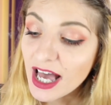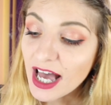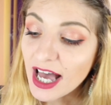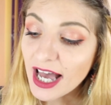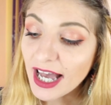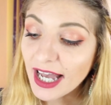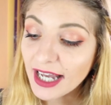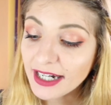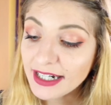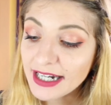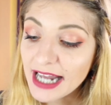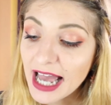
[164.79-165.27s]

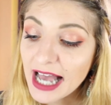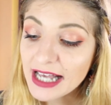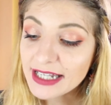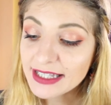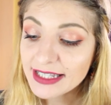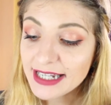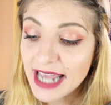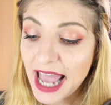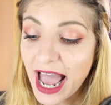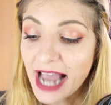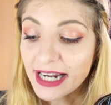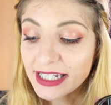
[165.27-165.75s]
And it has
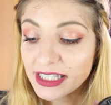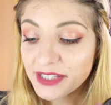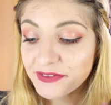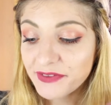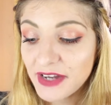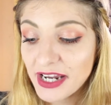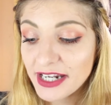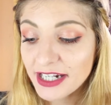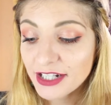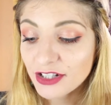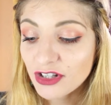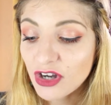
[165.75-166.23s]
the
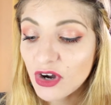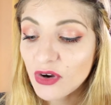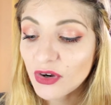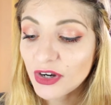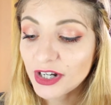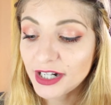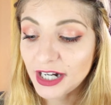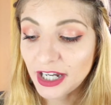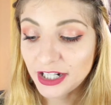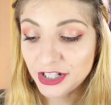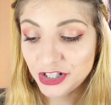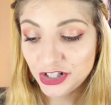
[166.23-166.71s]
activated
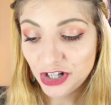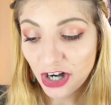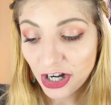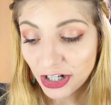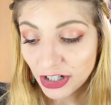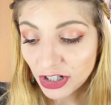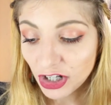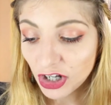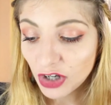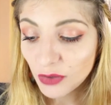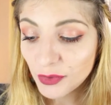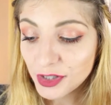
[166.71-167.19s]
coconut
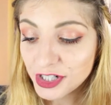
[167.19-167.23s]
charcoal,